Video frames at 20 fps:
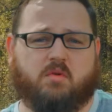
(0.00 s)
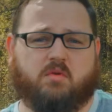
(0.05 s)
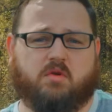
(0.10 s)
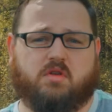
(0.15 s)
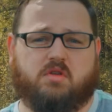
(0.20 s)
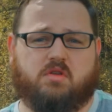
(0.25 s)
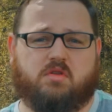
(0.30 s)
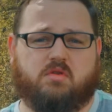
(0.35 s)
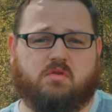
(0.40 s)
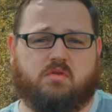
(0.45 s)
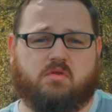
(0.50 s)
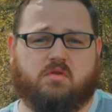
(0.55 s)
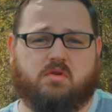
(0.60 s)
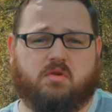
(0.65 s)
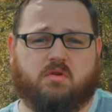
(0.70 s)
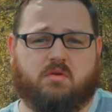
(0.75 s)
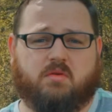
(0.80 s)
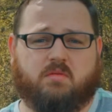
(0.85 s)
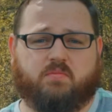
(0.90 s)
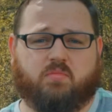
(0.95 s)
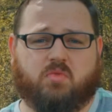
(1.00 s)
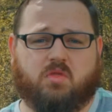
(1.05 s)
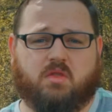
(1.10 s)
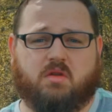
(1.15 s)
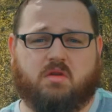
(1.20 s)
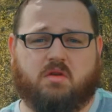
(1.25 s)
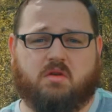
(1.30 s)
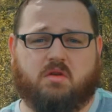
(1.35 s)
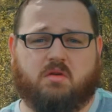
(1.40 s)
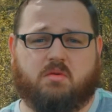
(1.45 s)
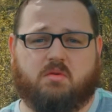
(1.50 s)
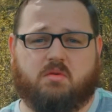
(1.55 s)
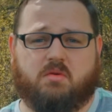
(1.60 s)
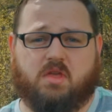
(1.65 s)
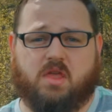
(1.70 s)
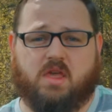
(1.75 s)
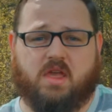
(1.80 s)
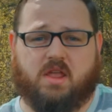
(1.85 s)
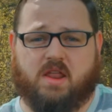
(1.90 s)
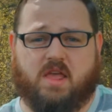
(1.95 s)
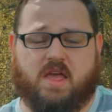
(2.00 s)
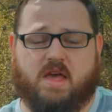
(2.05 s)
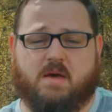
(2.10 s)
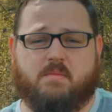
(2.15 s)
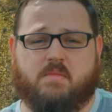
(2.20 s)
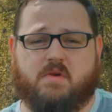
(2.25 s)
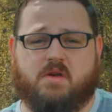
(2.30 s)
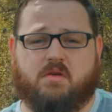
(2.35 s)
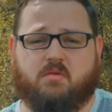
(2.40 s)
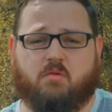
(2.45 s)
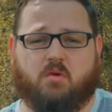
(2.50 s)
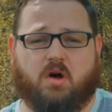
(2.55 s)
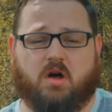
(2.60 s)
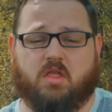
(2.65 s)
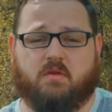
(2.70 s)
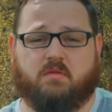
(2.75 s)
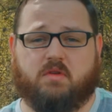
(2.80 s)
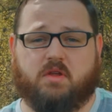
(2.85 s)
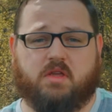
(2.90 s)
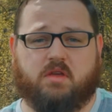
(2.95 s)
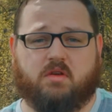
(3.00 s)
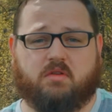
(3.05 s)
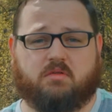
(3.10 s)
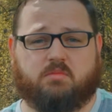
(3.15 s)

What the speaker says: where you hit M while the video is